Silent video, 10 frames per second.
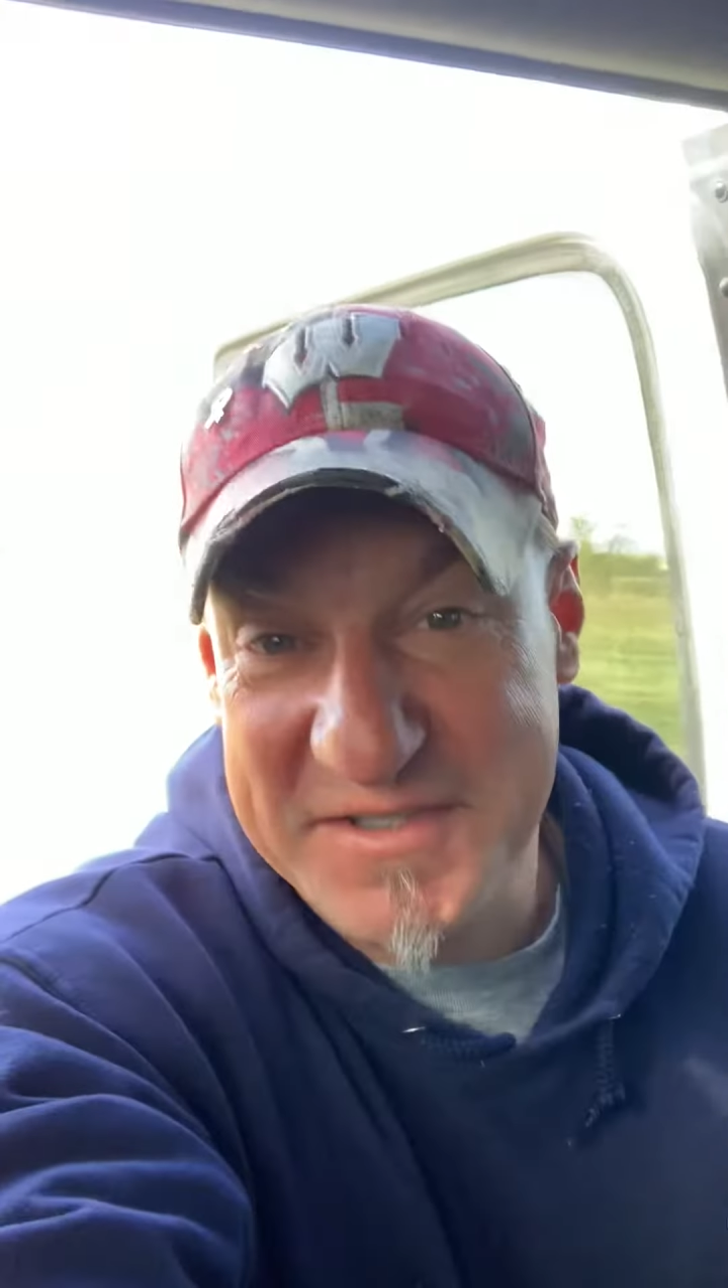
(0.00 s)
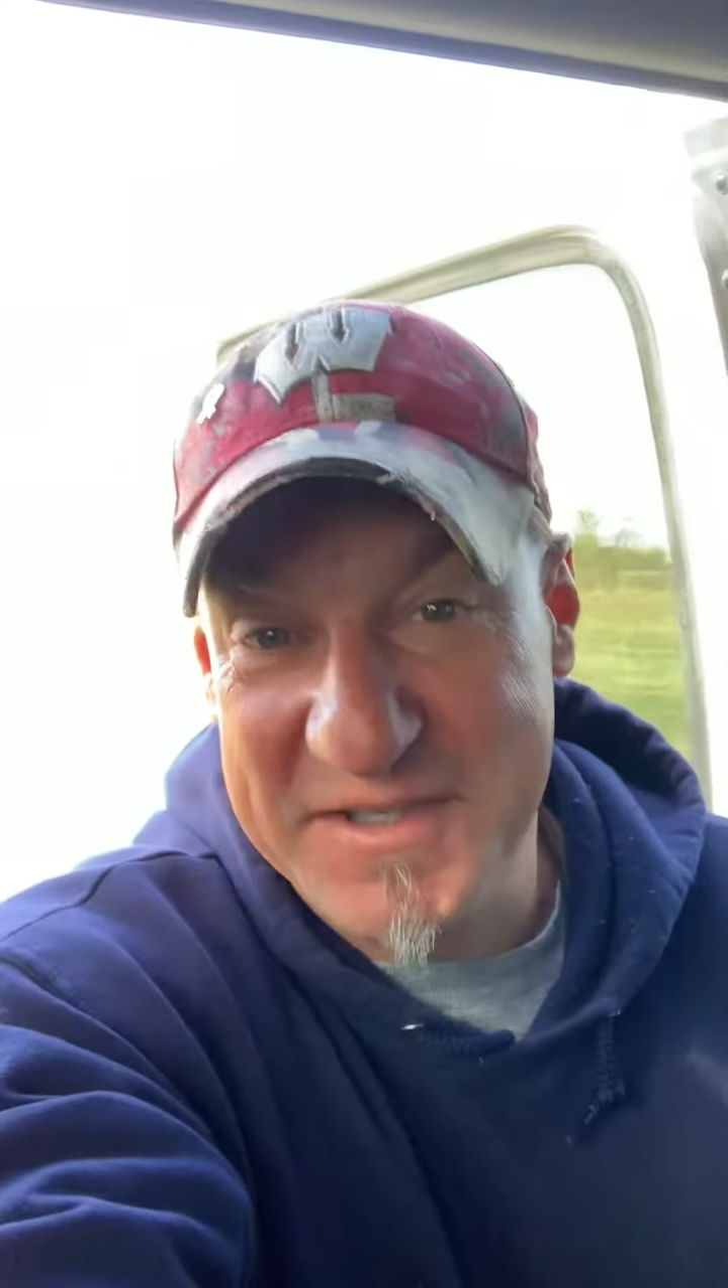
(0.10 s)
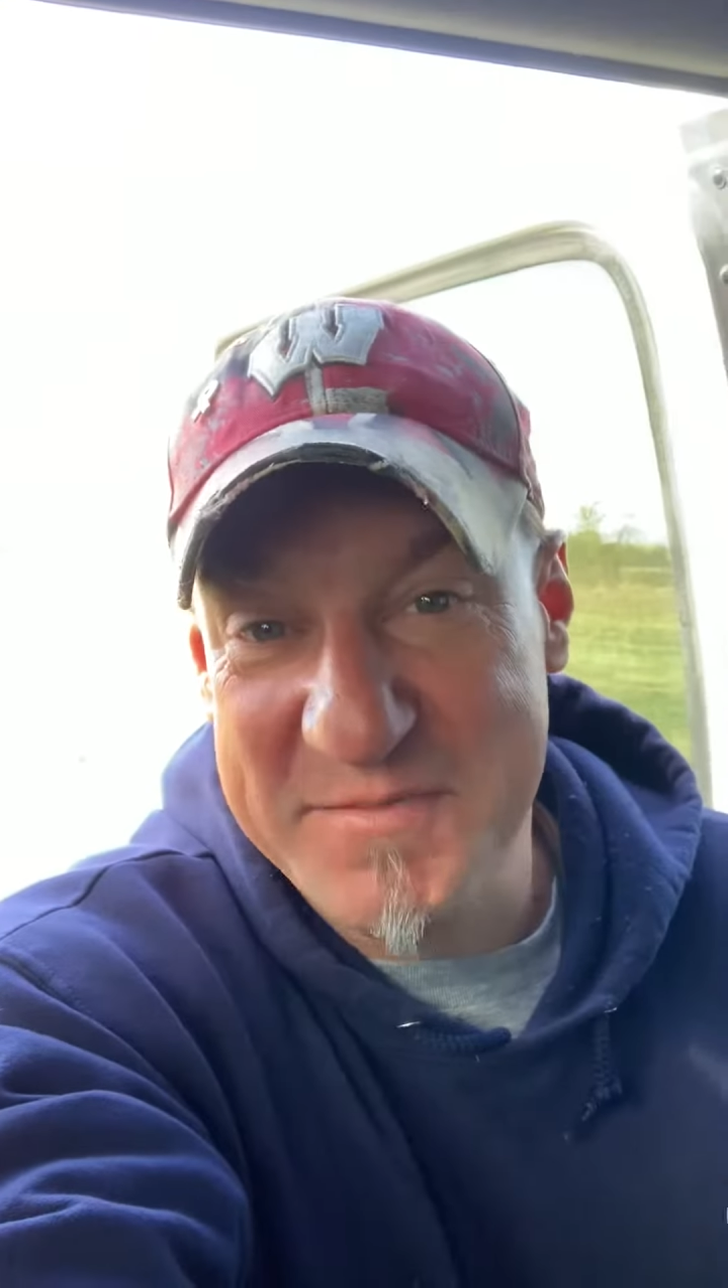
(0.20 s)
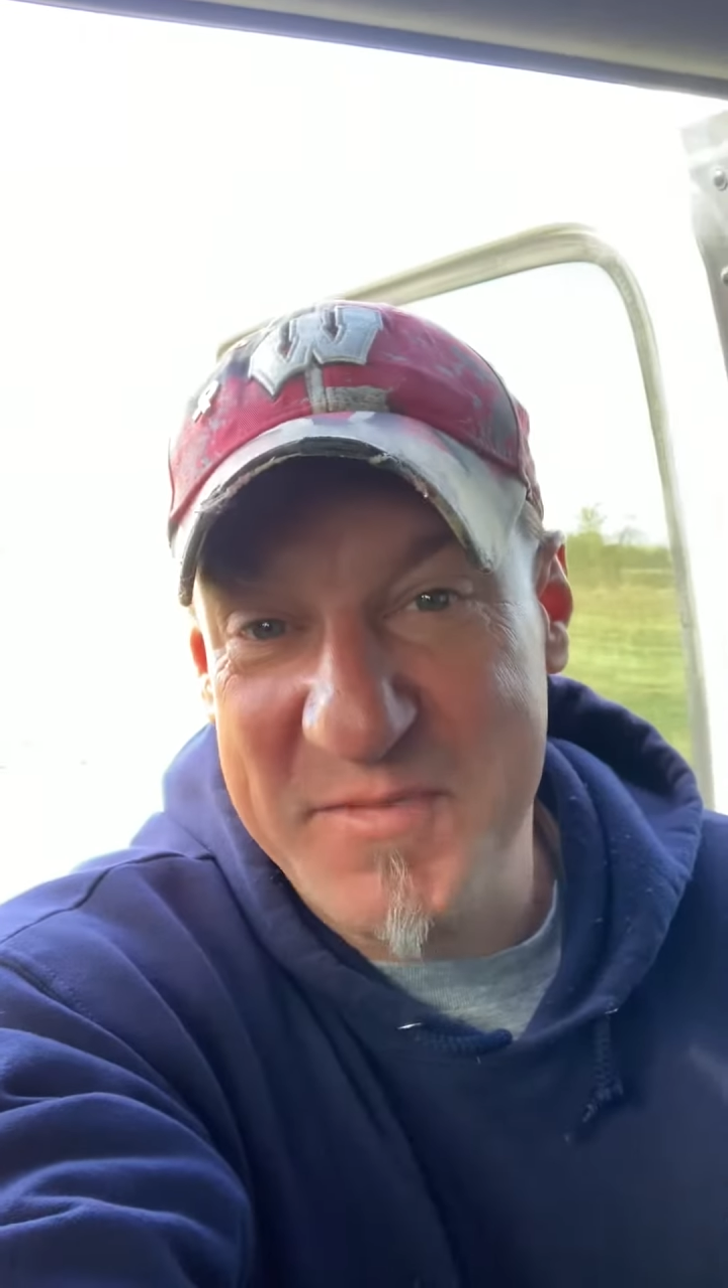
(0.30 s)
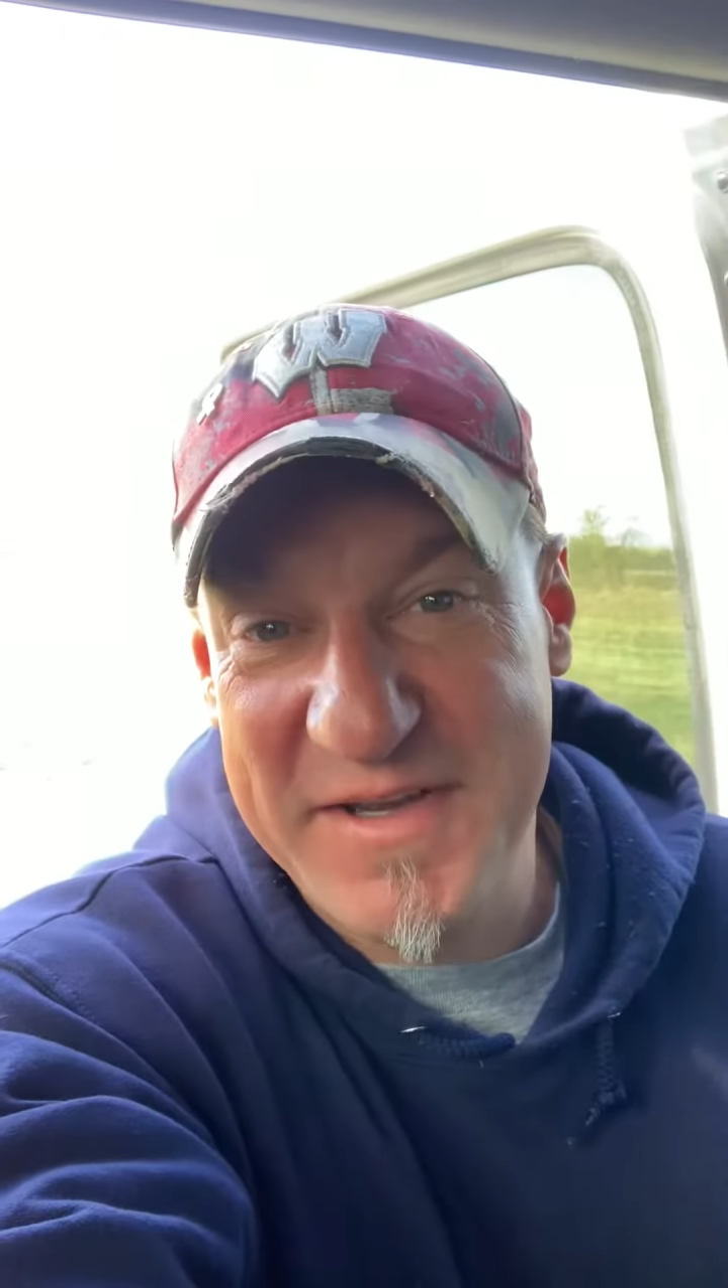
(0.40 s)

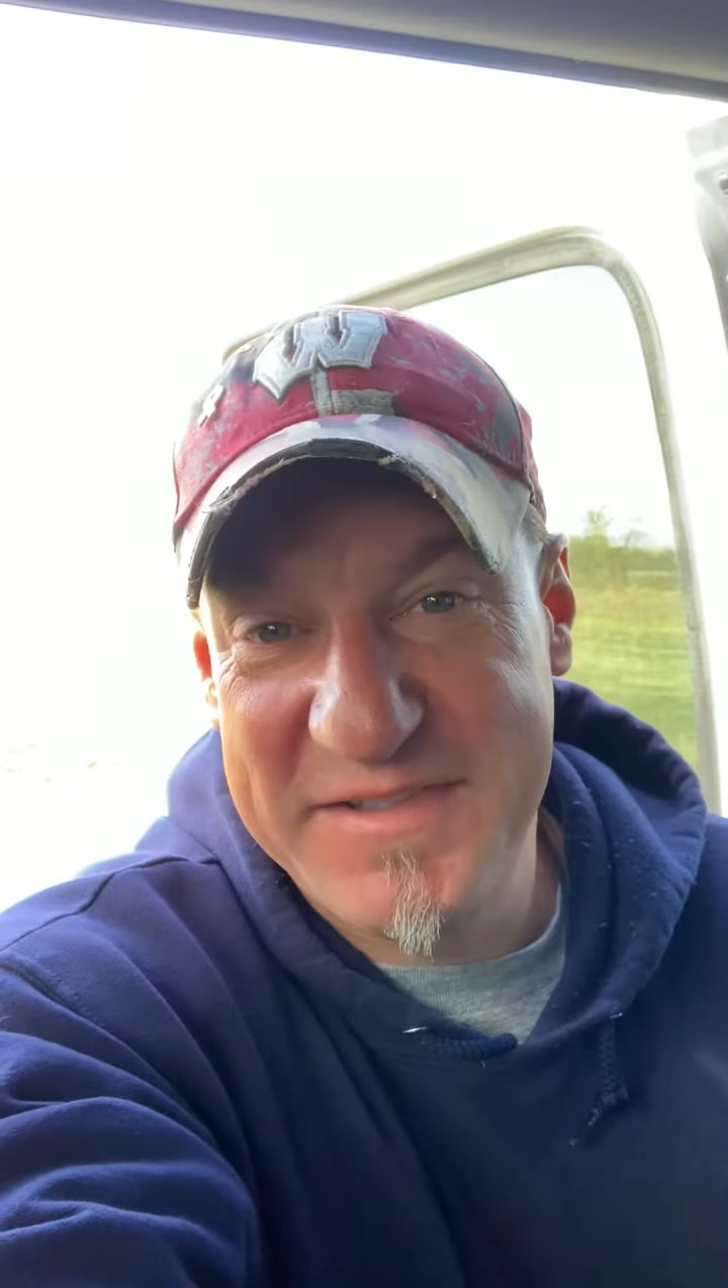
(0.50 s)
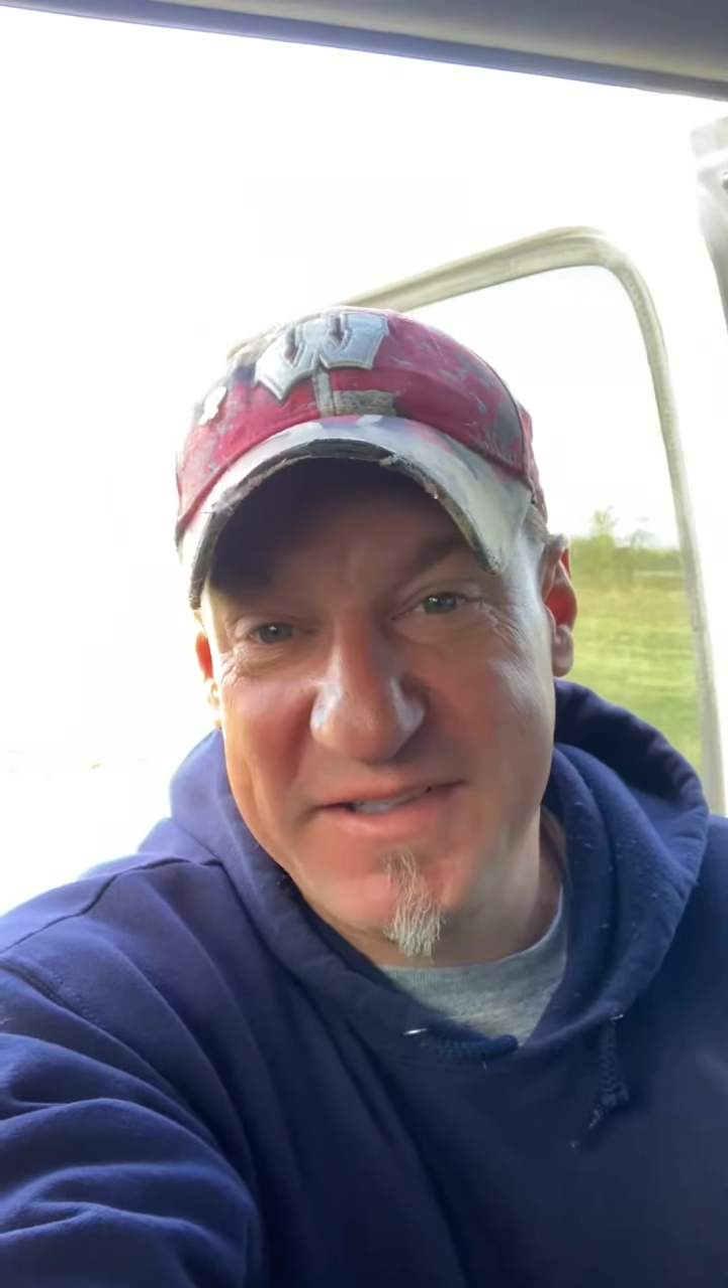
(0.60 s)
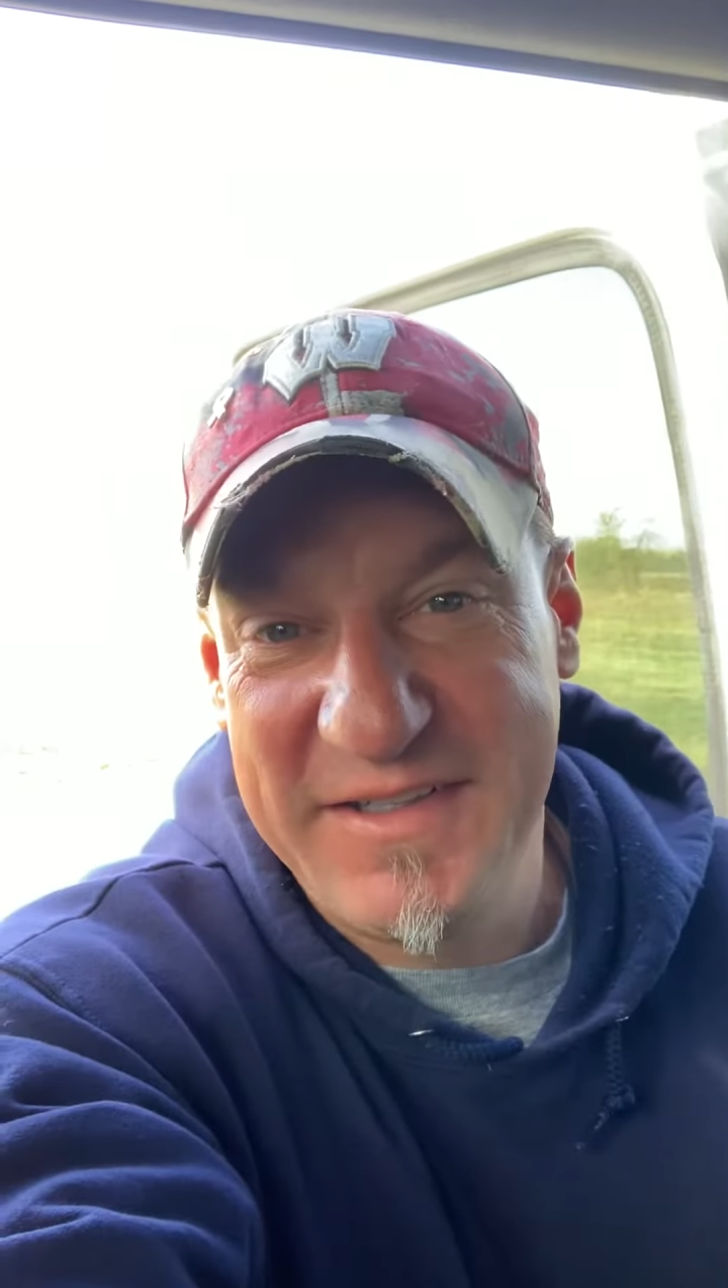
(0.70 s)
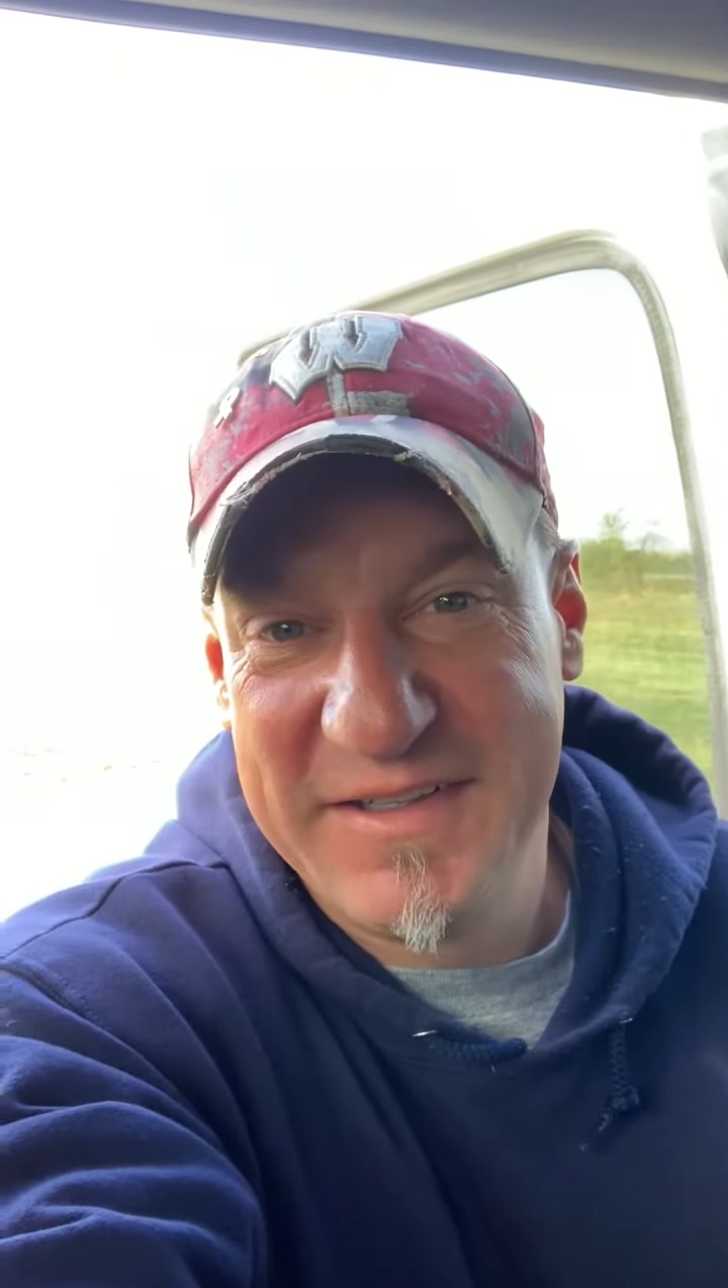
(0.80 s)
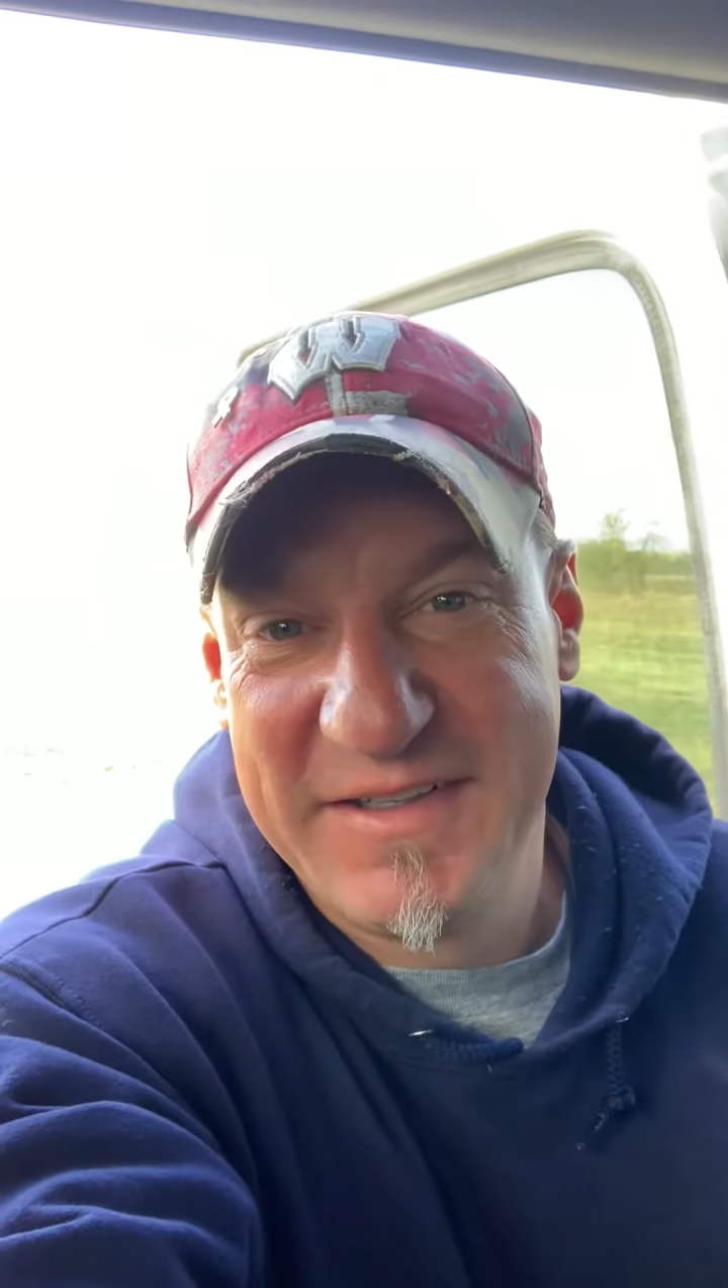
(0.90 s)
it messy.